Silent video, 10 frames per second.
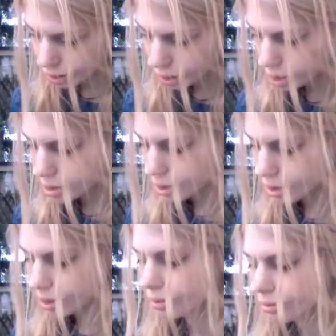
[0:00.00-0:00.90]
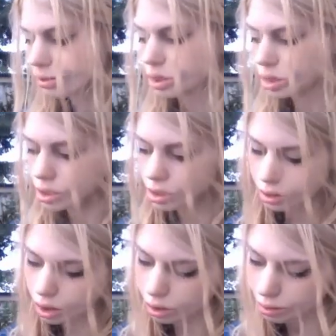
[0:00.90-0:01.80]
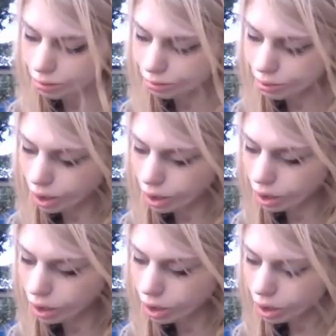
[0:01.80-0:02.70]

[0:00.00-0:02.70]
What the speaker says: paintings, and I'm gonna finish soon, I hope. I